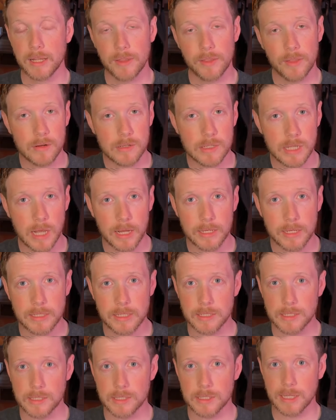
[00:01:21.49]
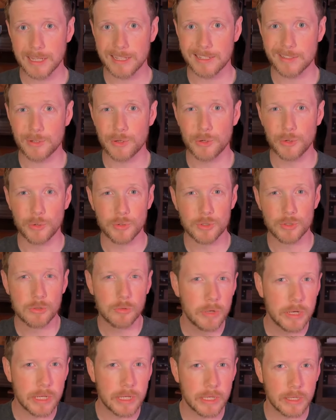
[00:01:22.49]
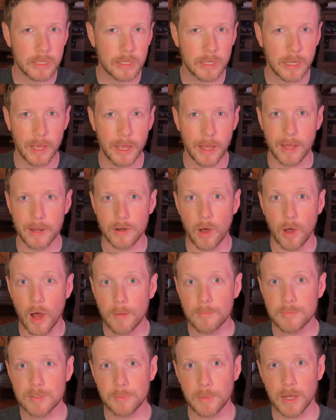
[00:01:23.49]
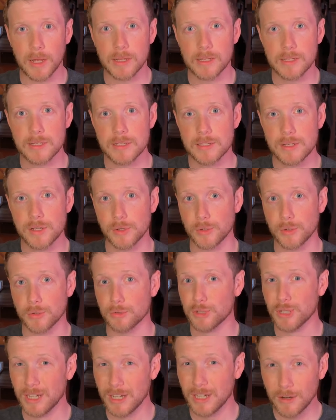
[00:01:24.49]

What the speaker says: their scientists get to tweak and optimize to